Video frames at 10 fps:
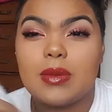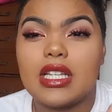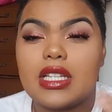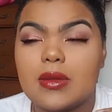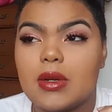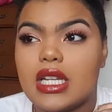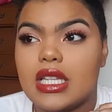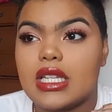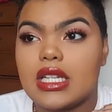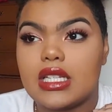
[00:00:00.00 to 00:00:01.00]
but this one
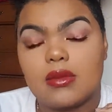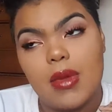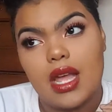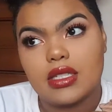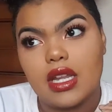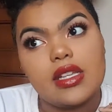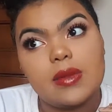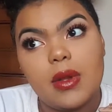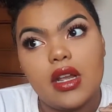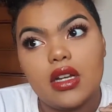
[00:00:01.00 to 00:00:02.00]
and the NYX matte setting
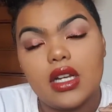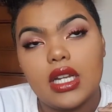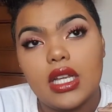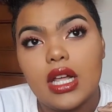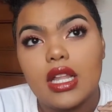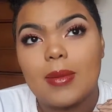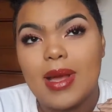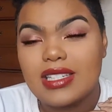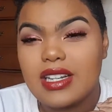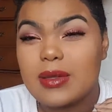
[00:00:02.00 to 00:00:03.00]
spray are good. The
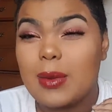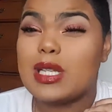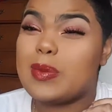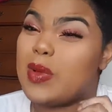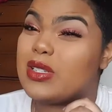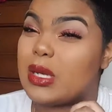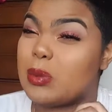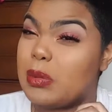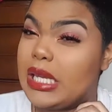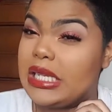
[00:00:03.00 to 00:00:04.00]
matte setting spray smells like
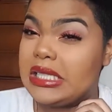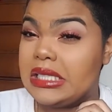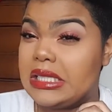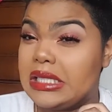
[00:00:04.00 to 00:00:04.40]
paint.